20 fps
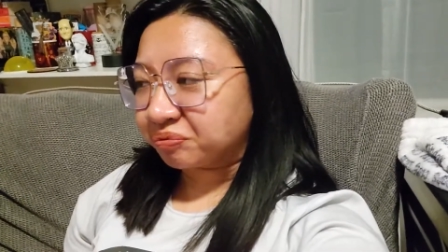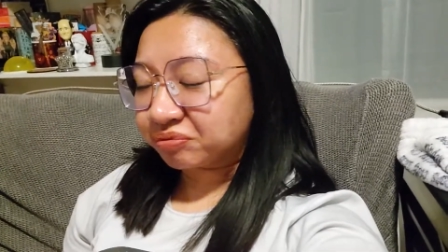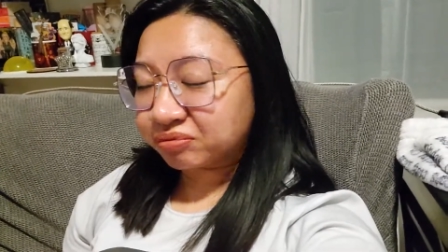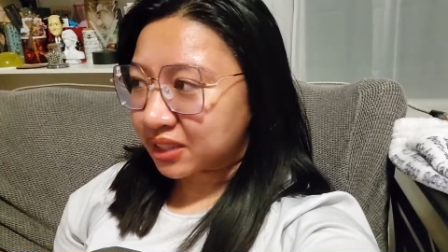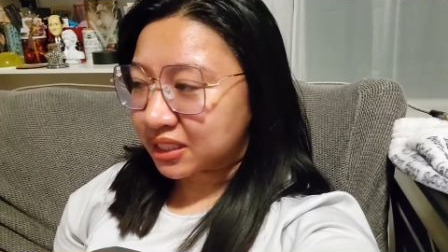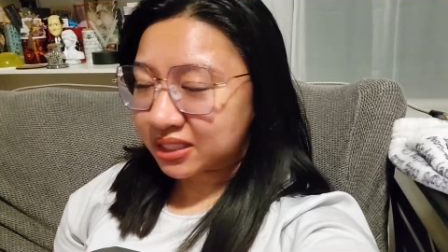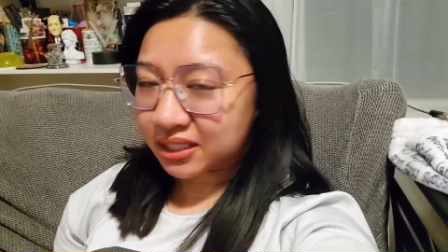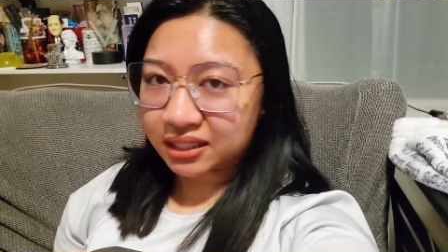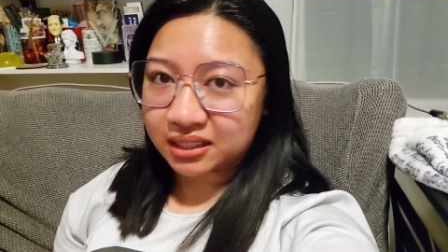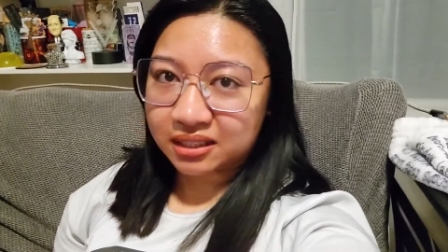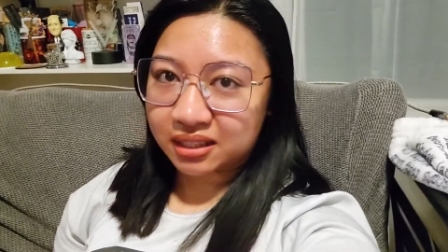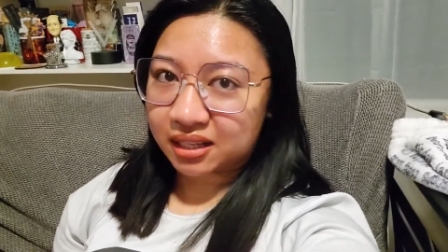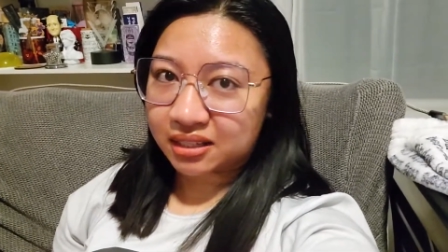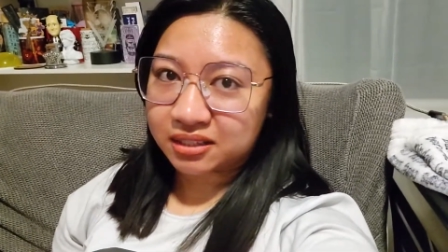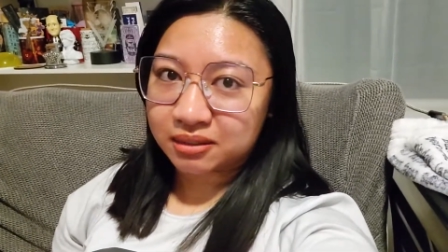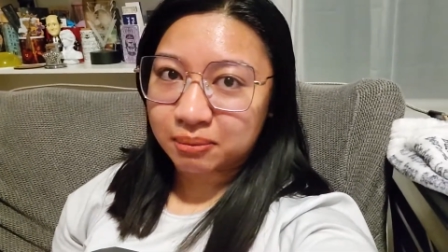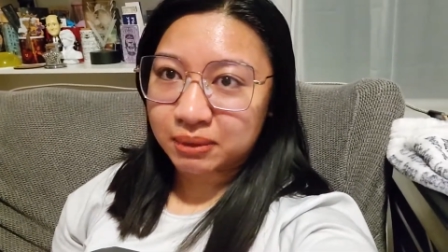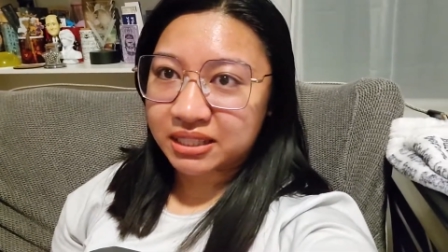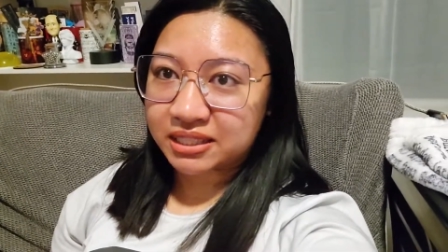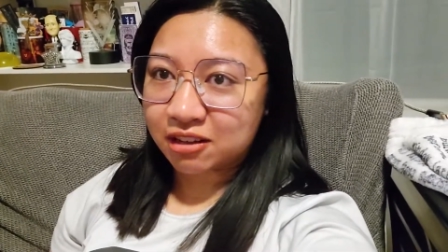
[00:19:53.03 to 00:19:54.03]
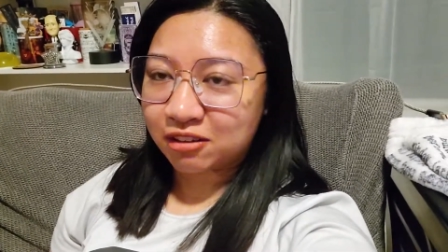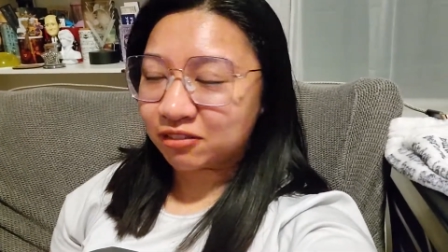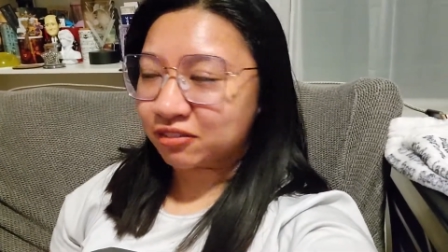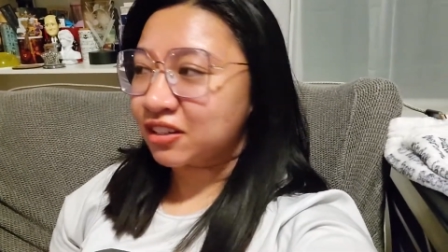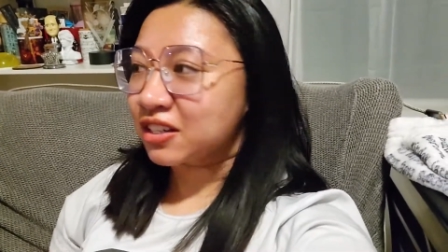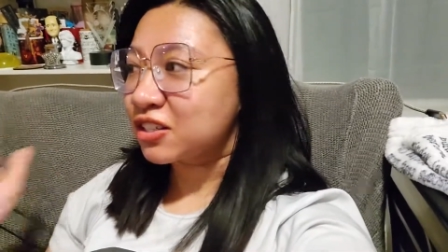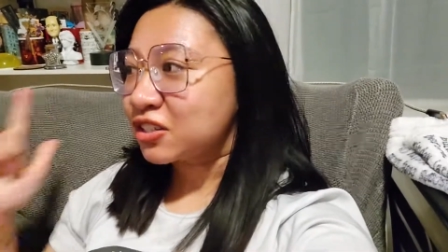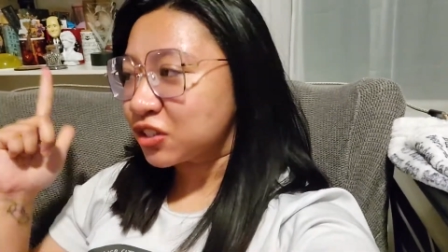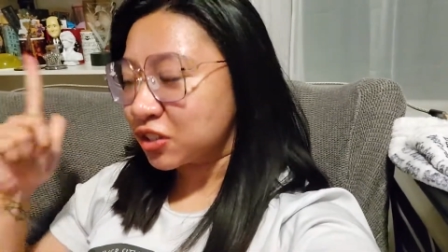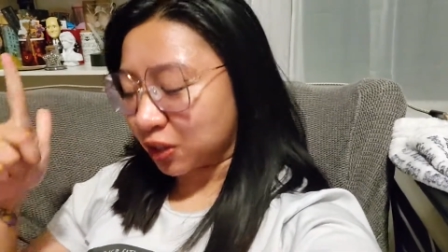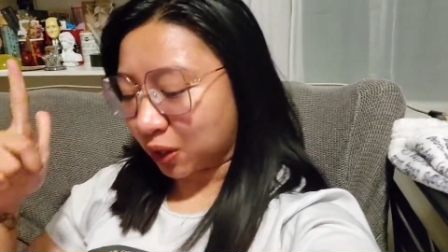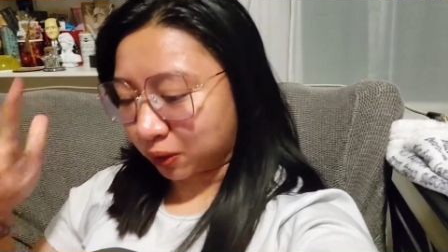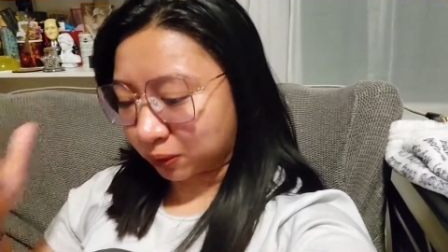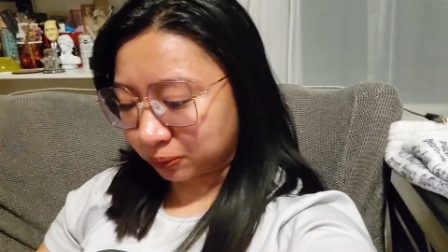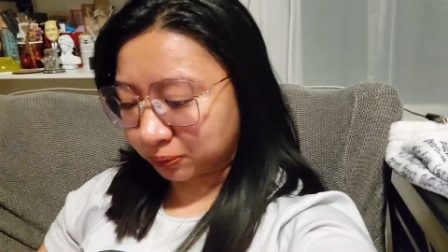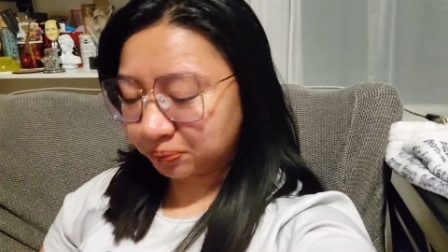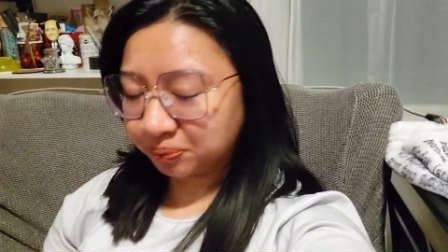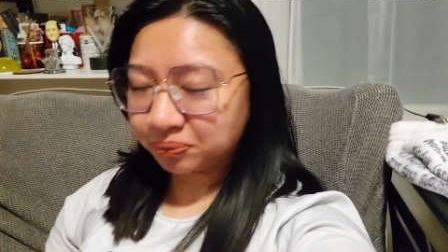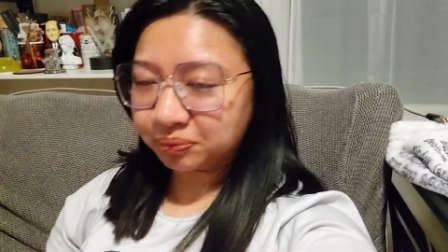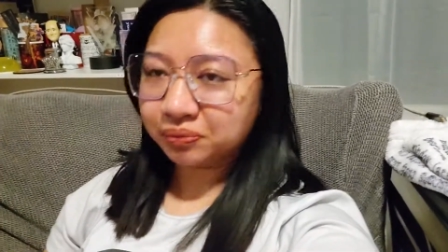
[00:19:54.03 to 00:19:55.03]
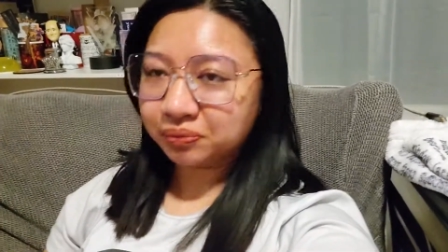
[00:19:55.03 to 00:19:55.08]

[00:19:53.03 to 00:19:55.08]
because I did that to myself. So,